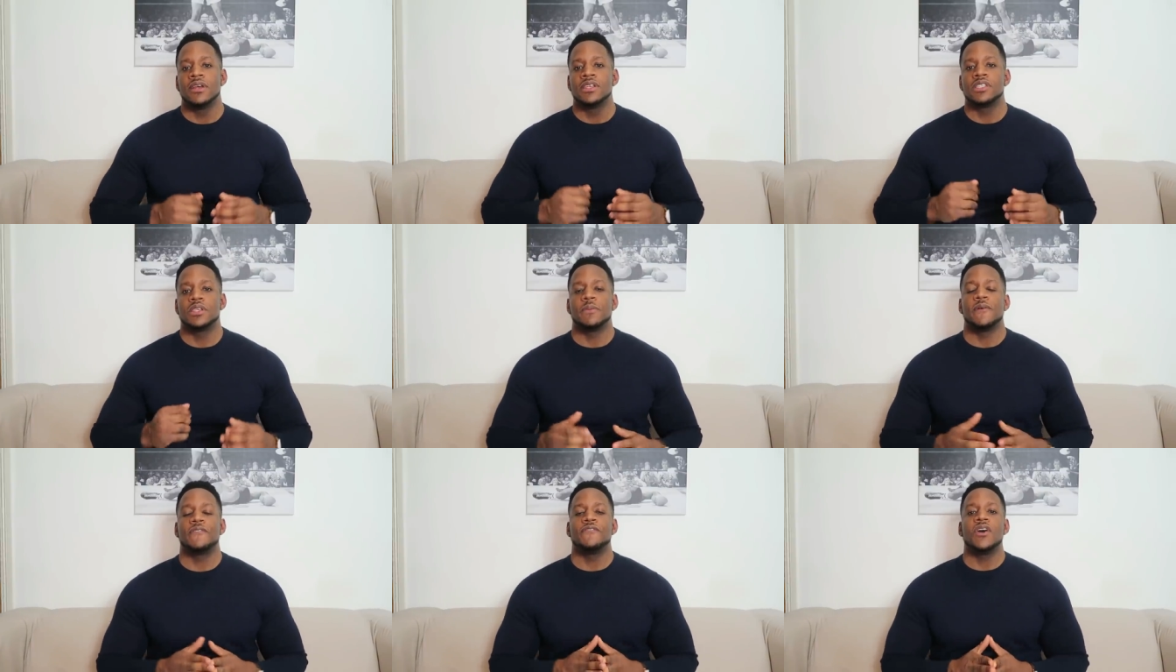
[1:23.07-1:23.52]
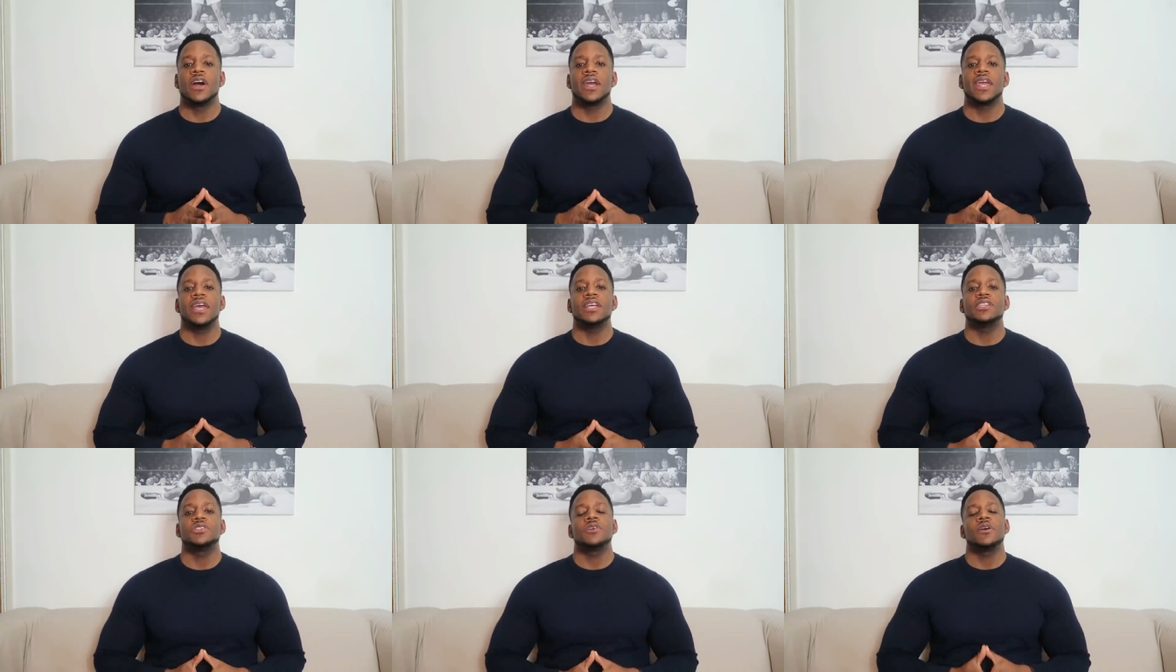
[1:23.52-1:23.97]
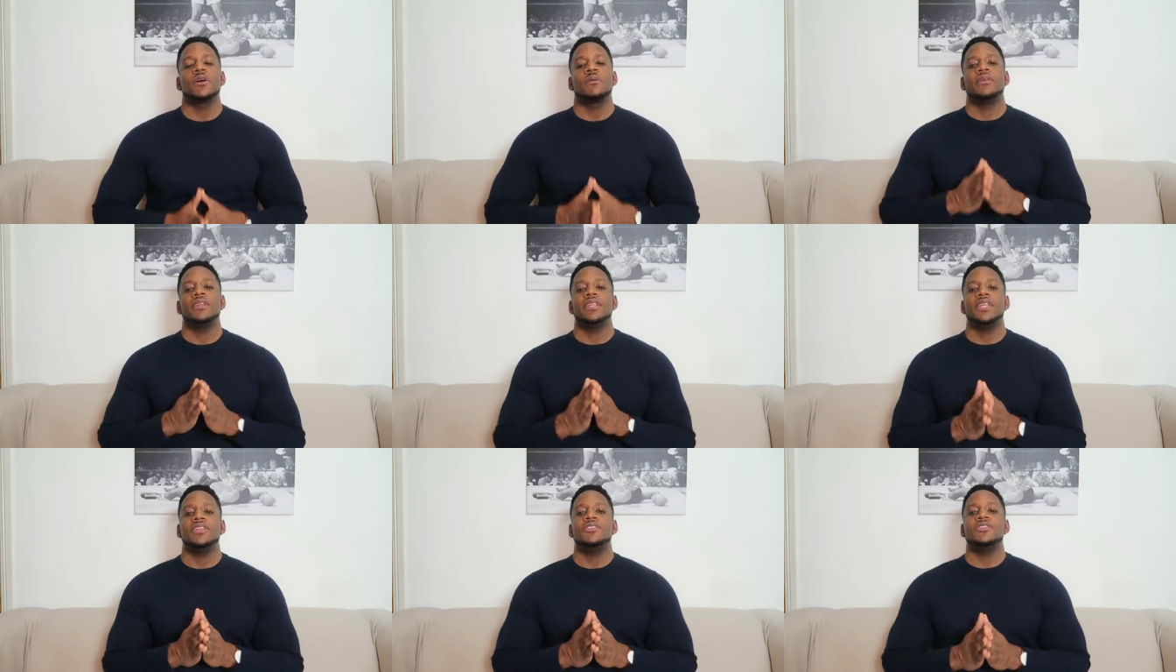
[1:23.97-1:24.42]
So before I get into it, I
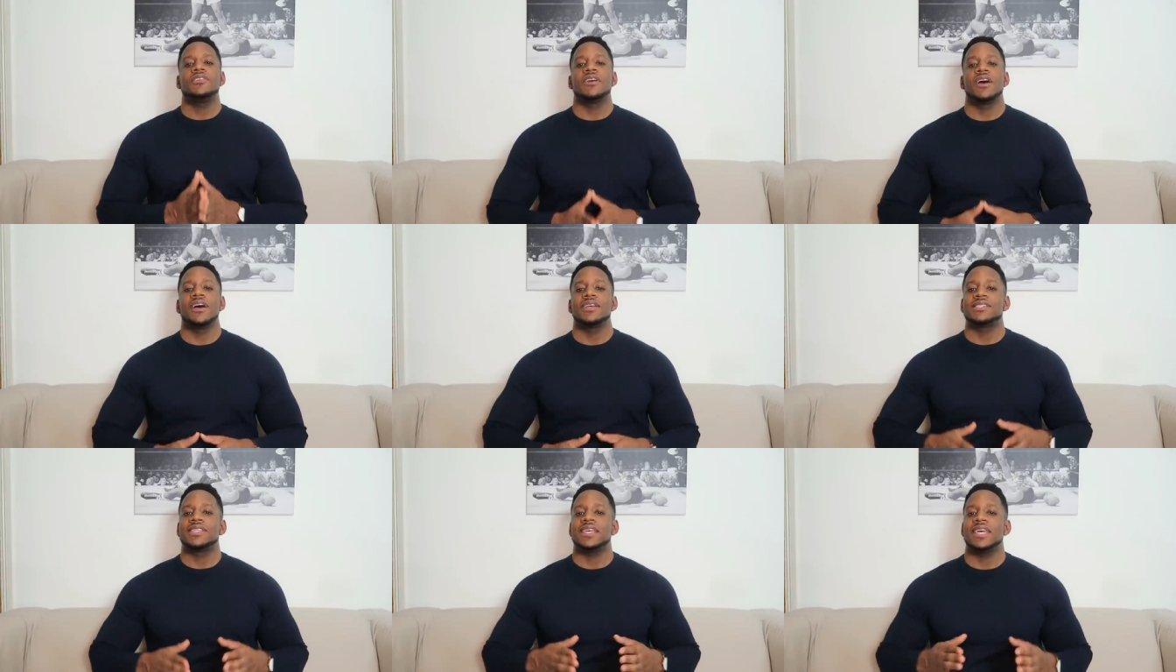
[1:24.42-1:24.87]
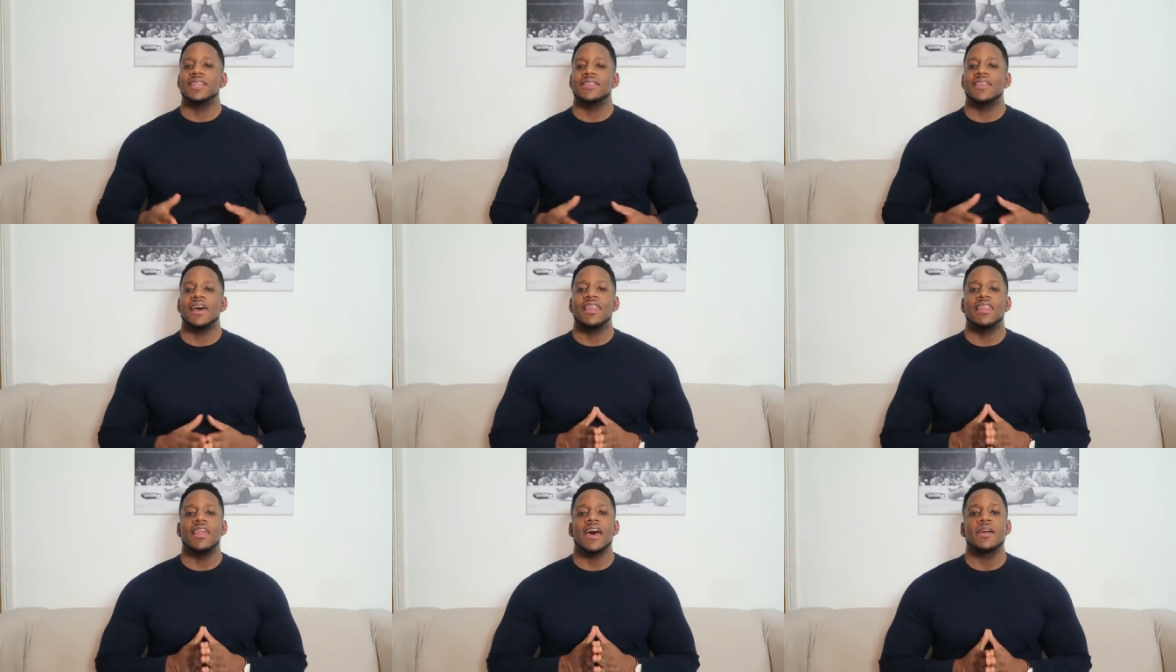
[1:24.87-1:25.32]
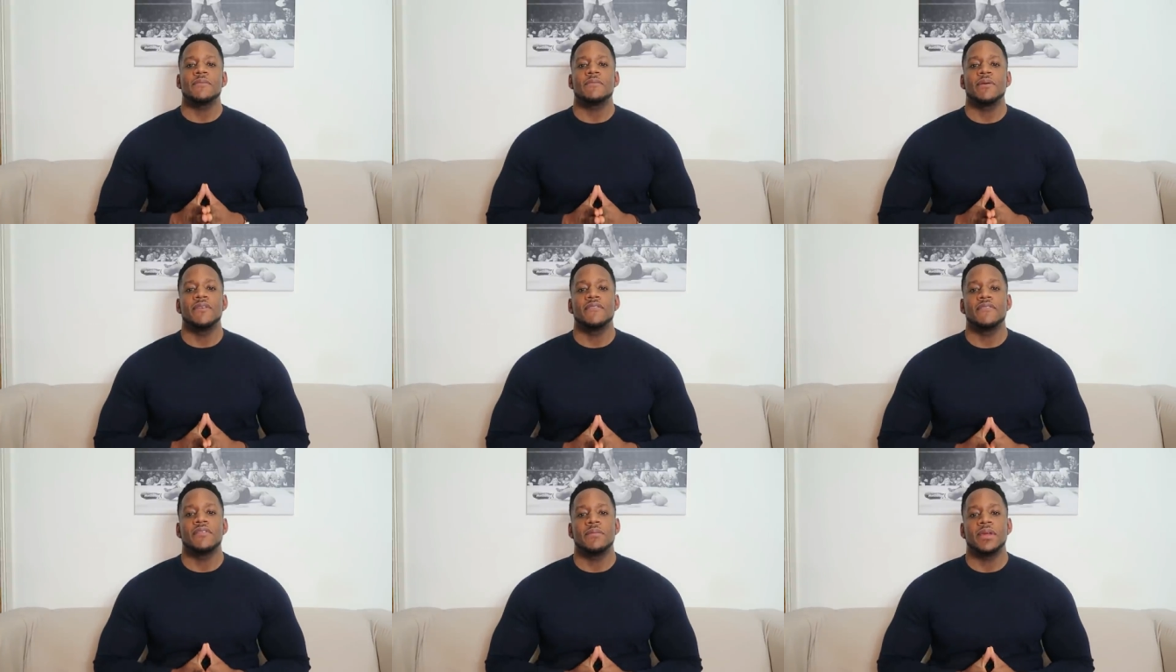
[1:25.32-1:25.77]
will need you guys to hit that like
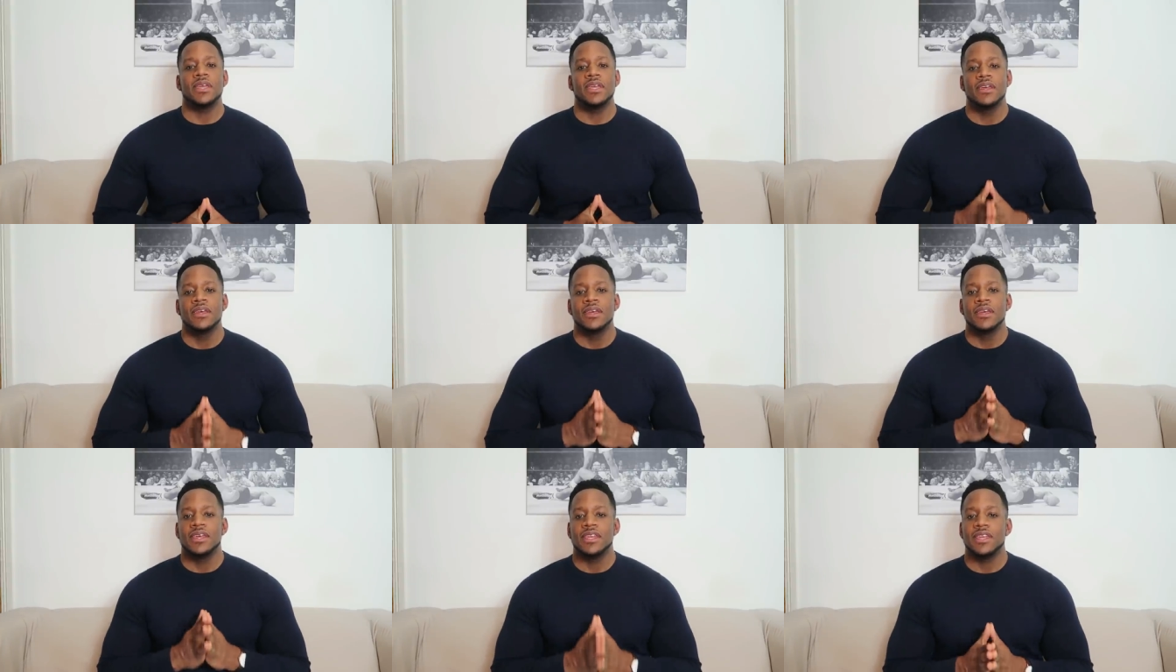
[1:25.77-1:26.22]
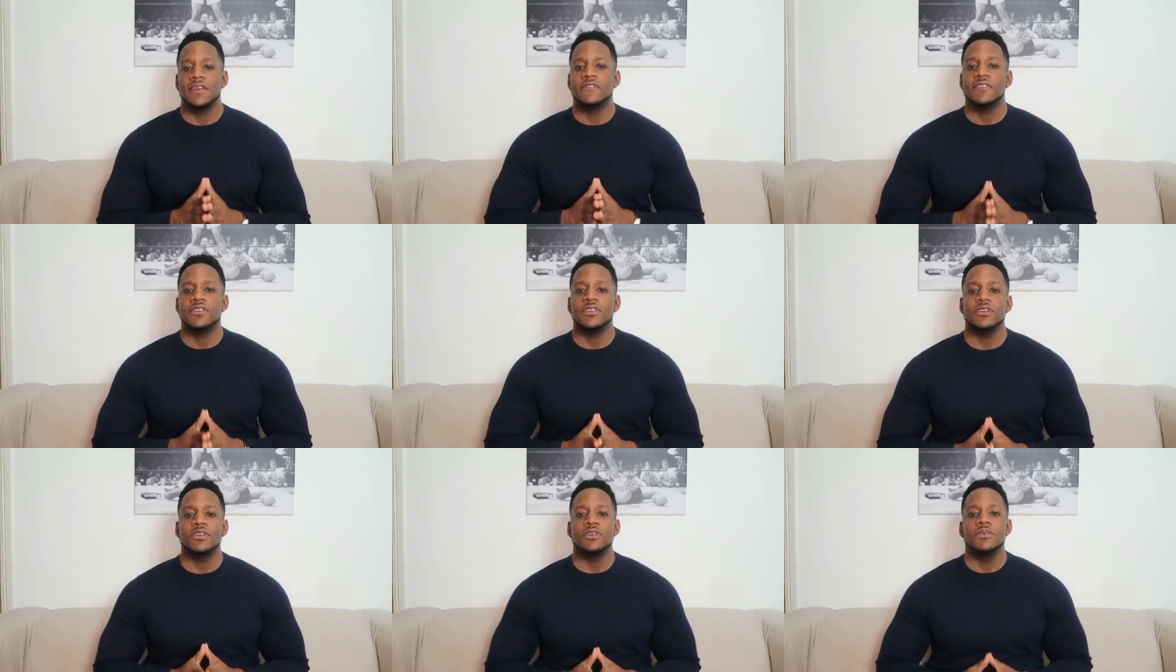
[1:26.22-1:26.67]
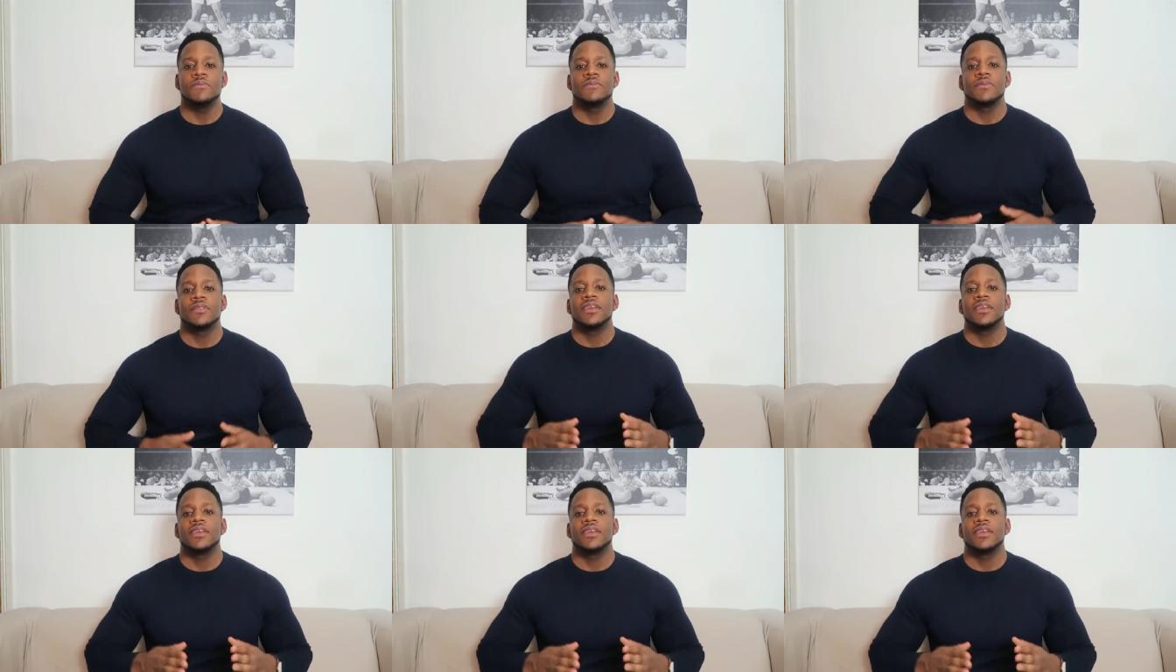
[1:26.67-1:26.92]
button for me. And if you're new,